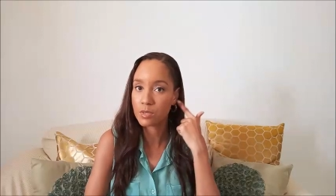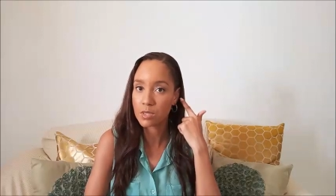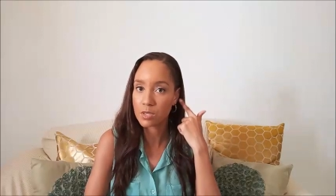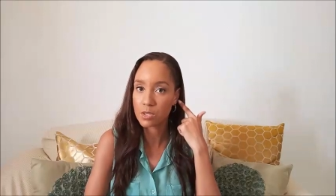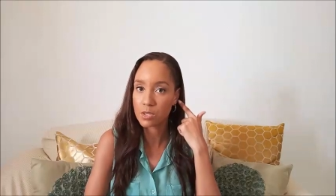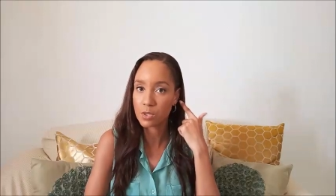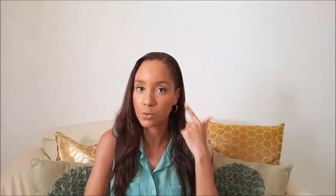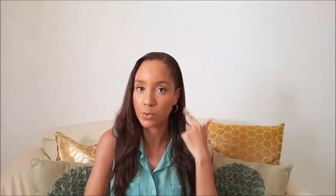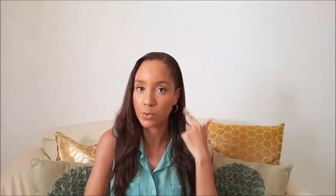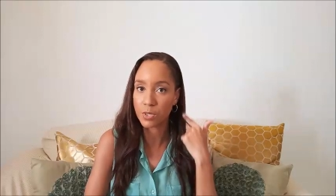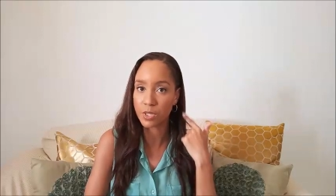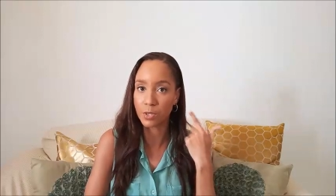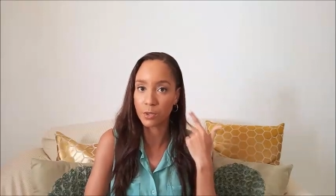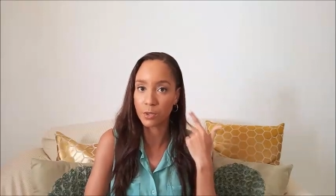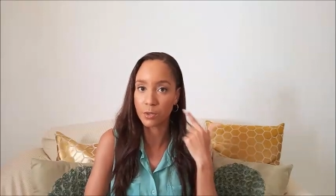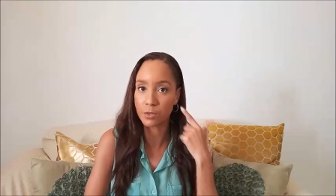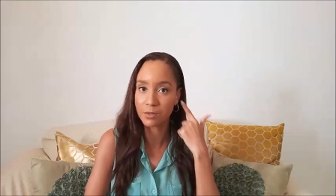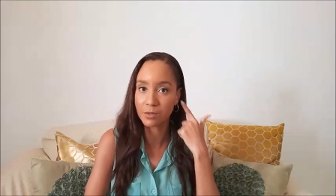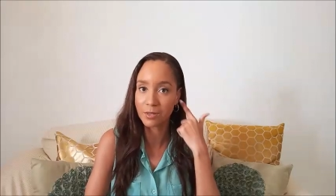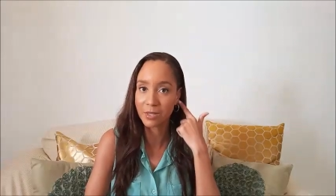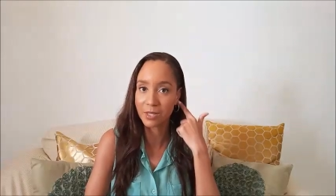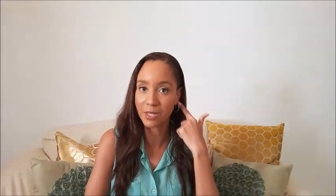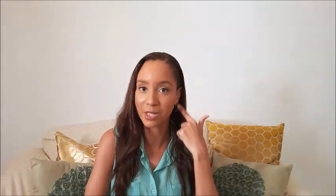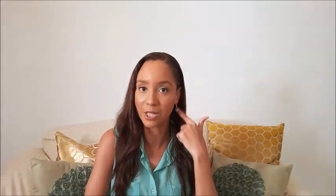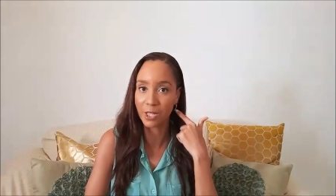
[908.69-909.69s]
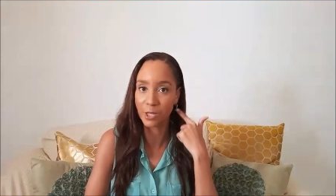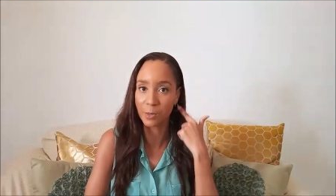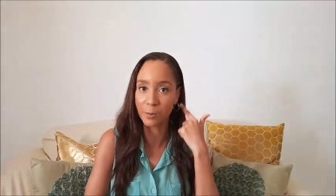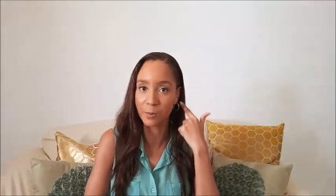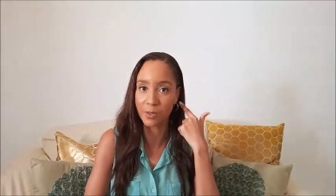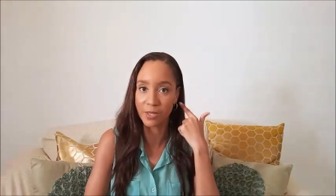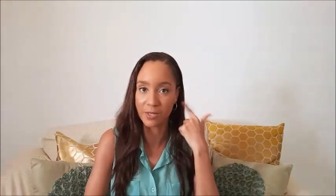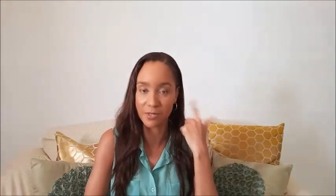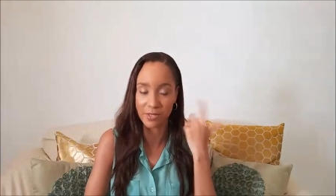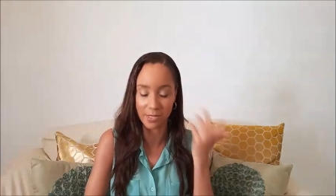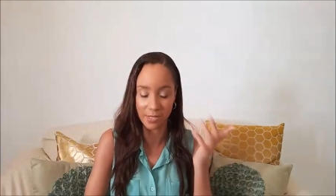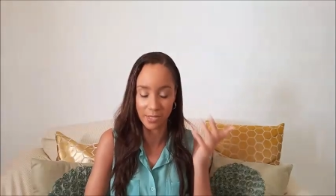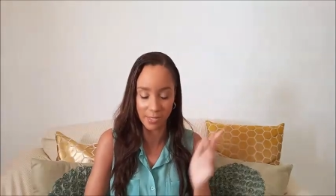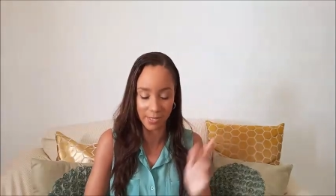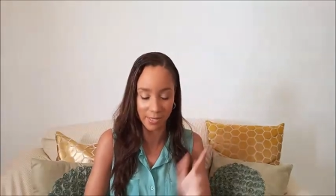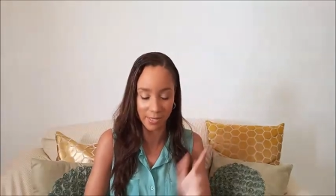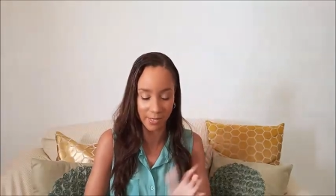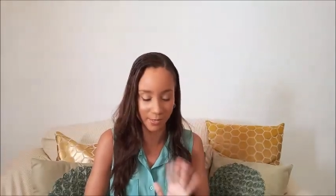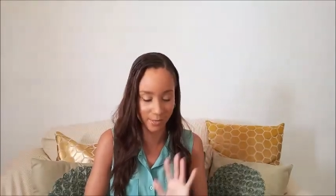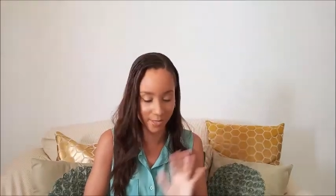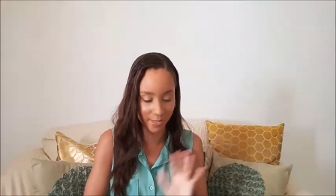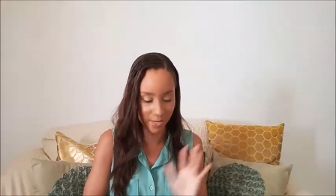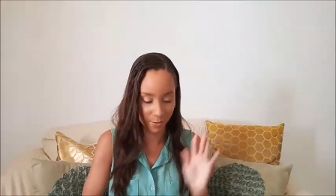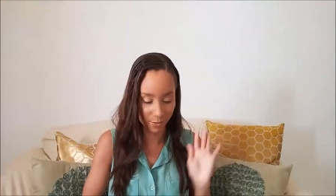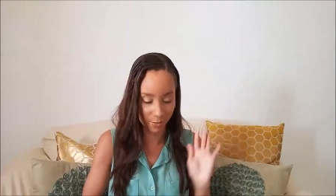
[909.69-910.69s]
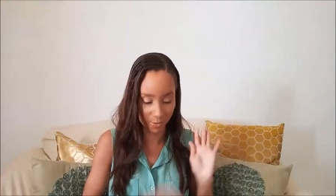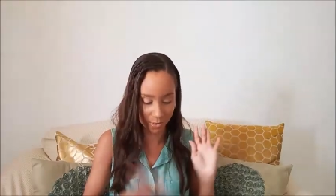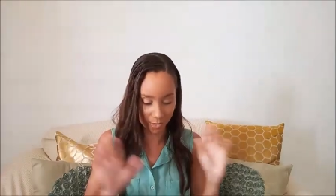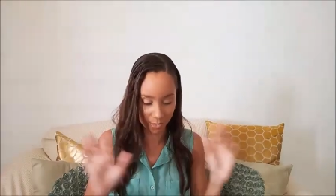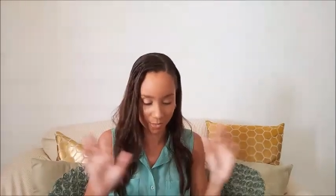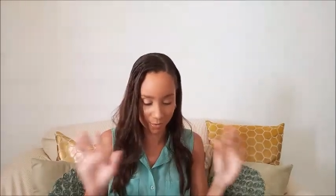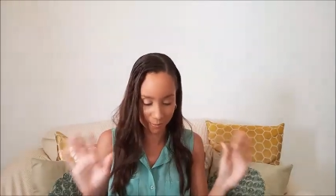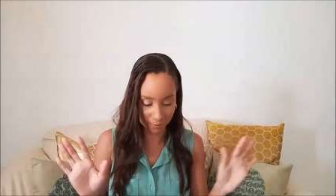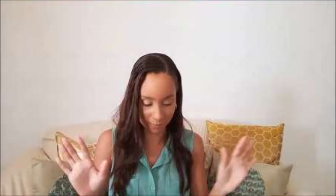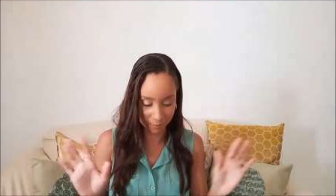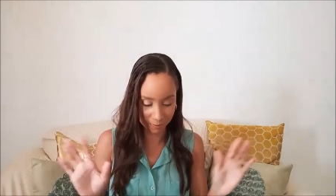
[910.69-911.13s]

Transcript: two ear, ear piercings. That was it.